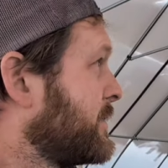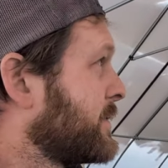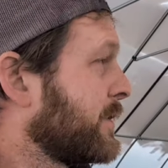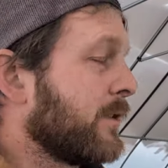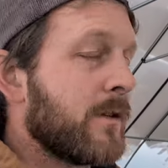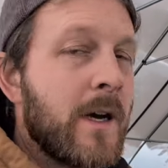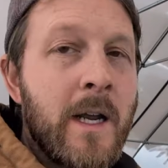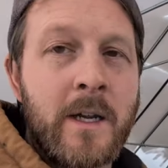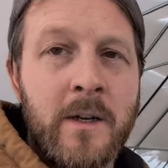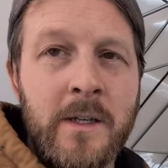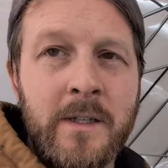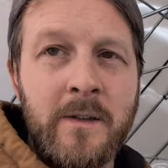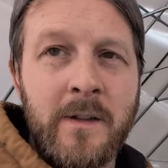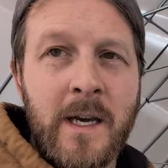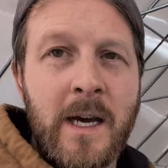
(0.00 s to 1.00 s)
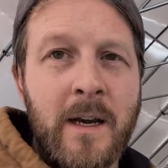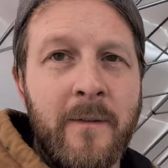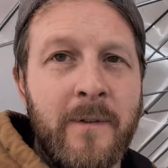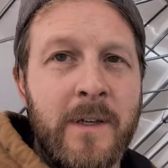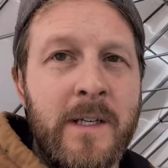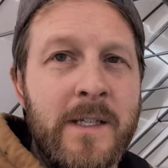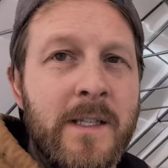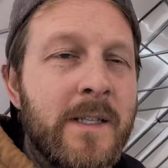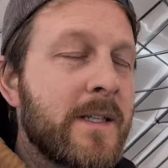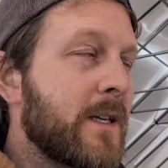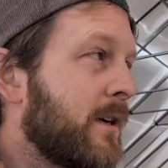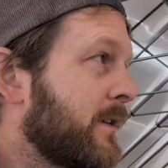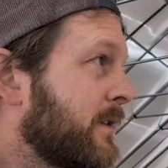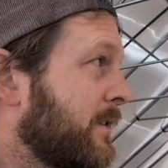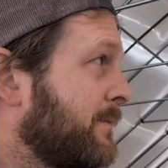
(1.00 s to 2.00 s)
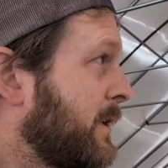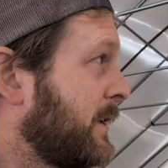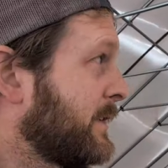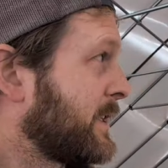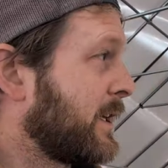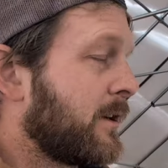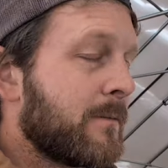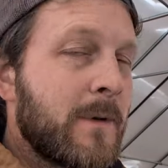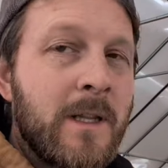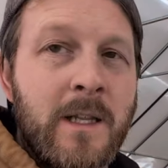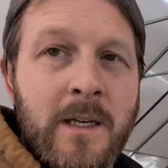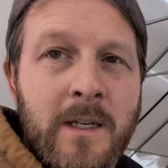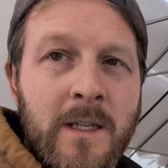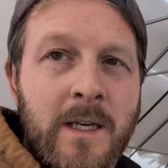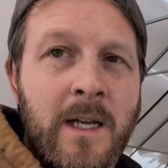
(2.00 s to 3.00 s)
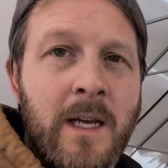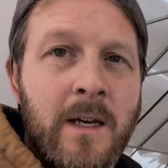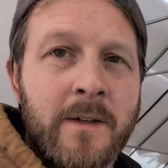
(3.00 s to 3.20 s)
So I could do that. If it doesn't start to melt down by the end of the day,